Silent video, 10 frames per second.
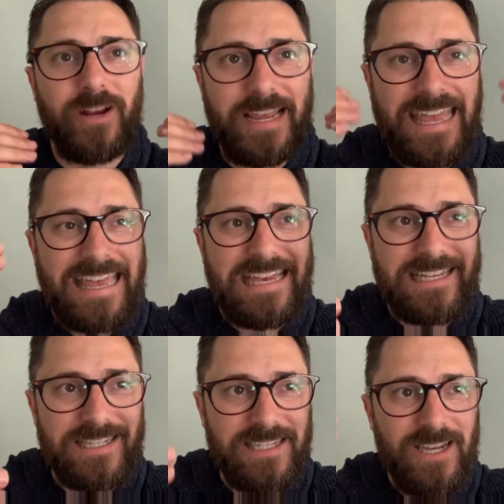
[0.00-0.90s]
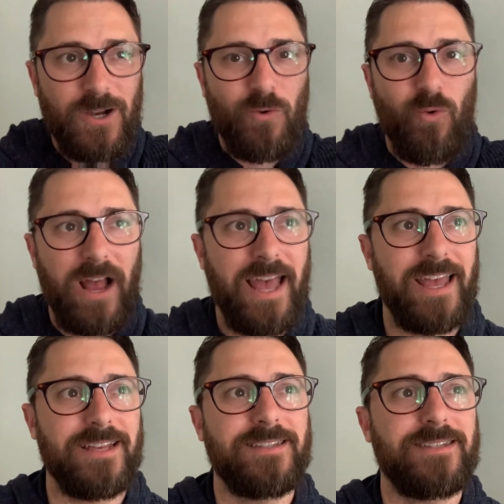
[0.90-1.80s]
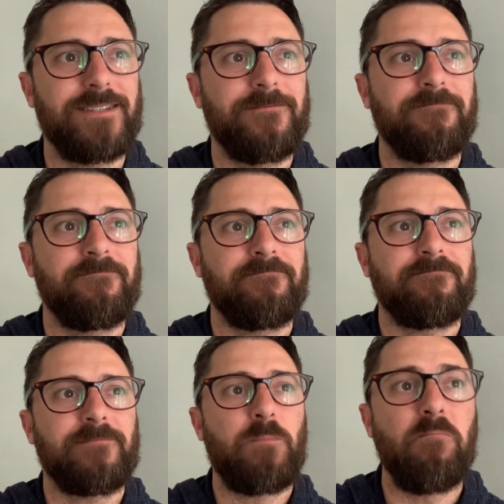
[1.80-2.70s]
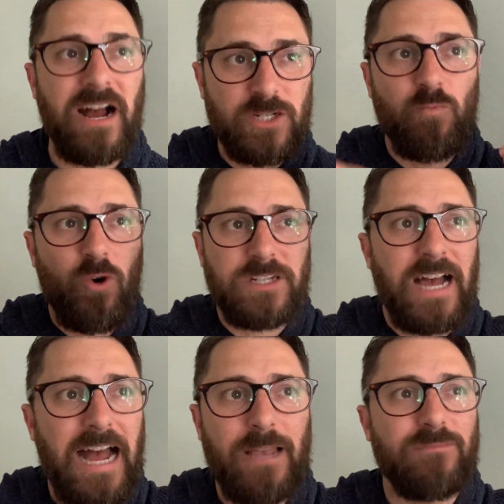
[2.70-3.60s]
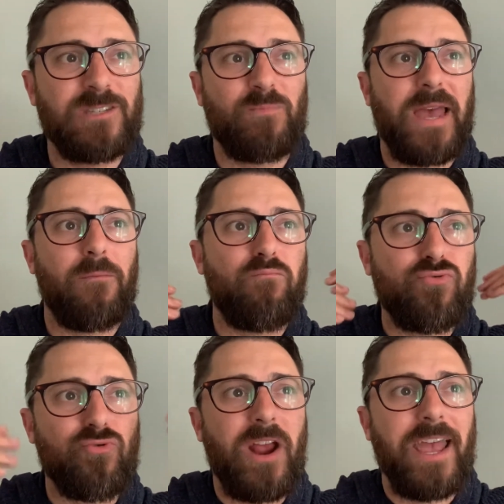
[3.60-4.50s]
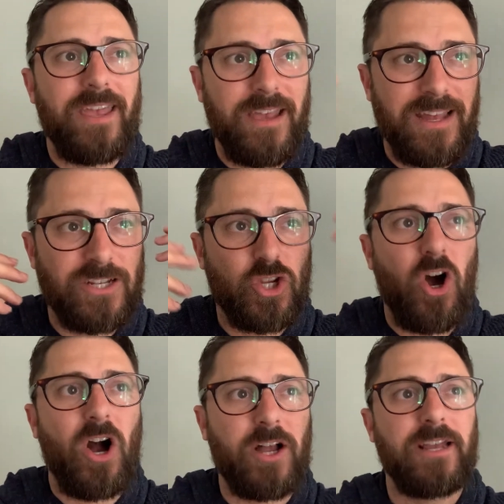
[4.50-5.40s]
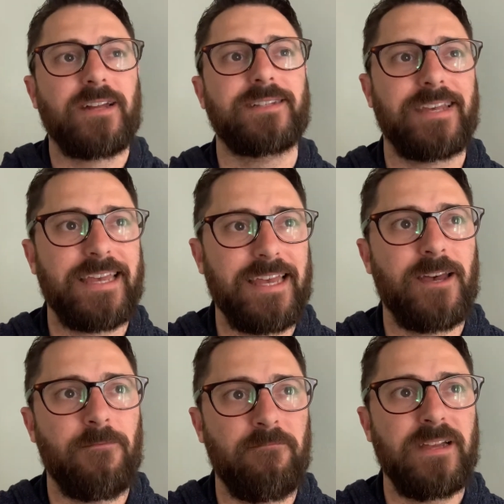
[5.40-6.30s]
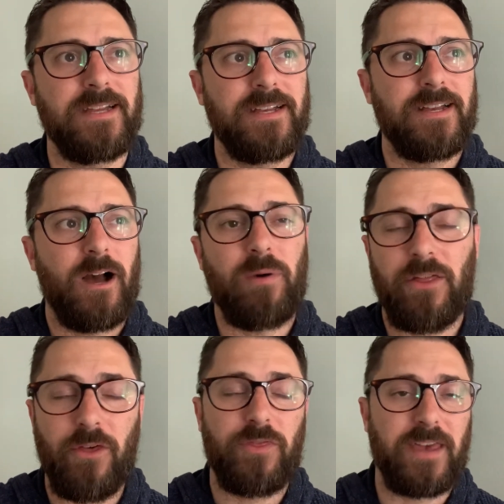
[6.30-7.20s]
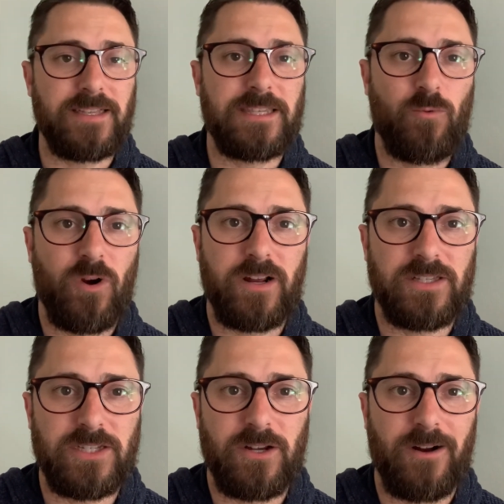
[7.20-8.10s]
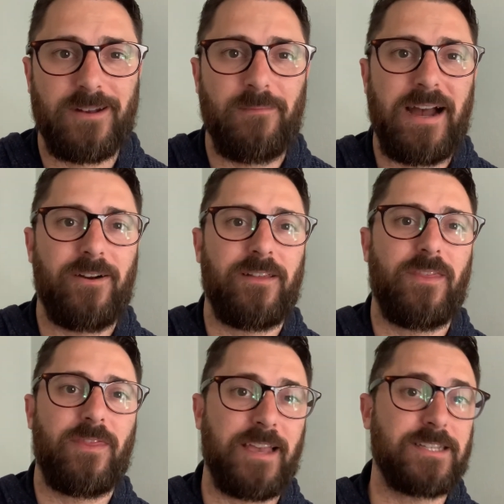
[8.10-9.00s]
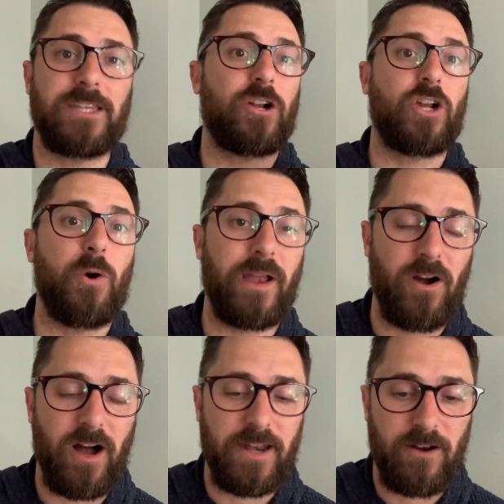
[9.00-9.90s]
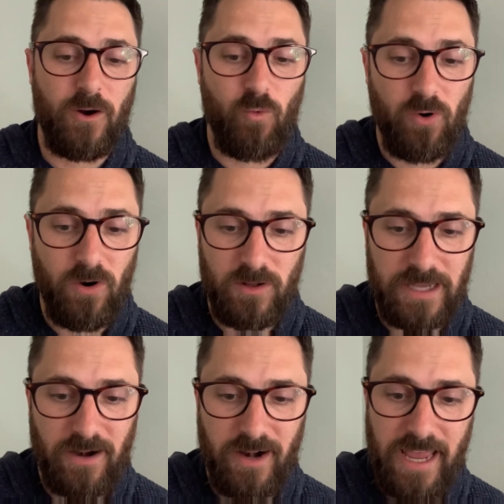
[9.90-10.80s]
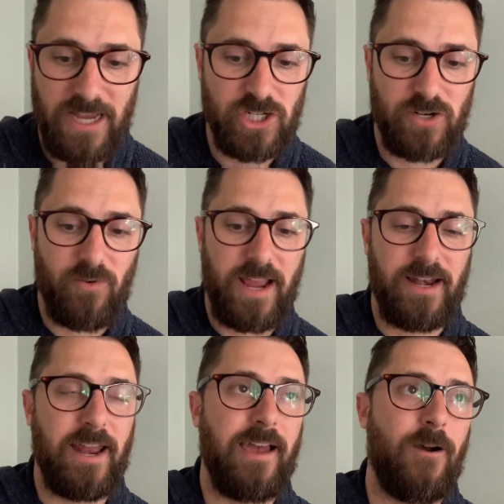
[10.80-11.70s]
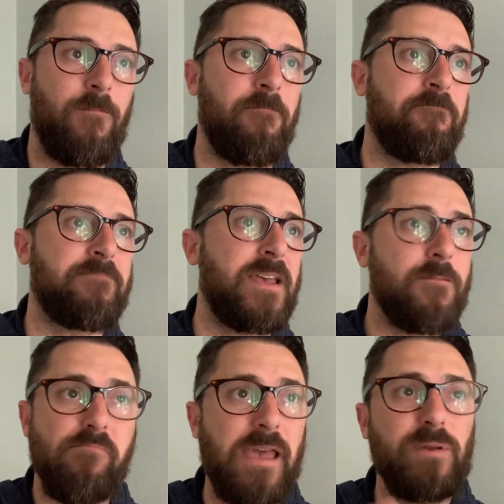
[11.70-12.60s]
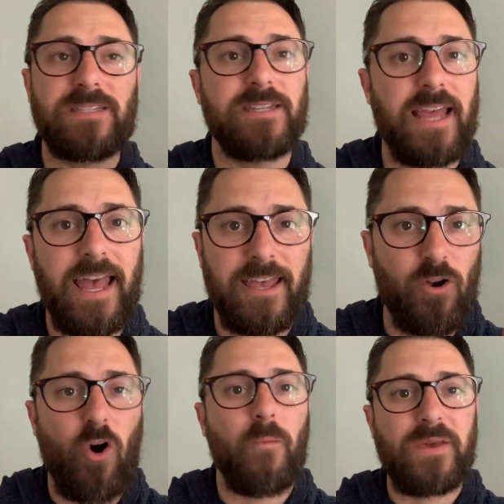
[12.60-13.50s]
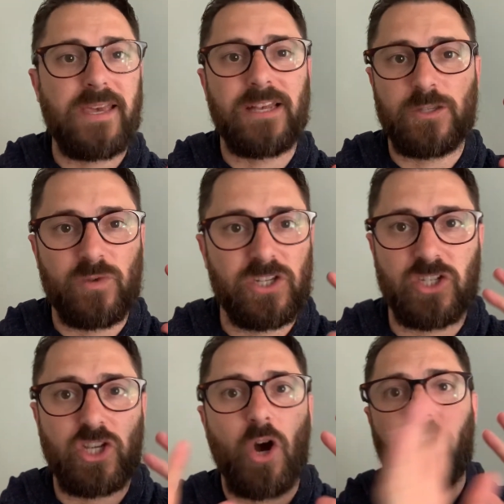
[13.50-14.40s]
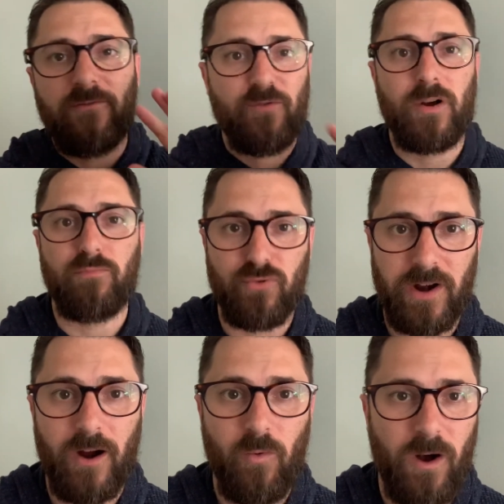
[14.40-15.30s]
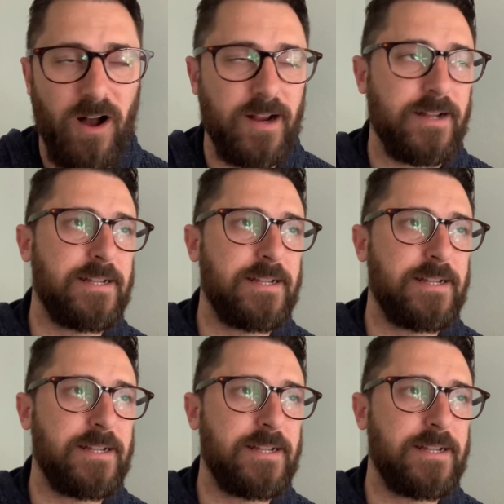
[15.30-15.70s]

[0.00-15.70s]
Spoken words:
his ways. Much more time spent praying and talking to him about the things that we're concerned about and the things that are going on in our world and our nation right now. Maybe today it all begins with just going for a prayer walk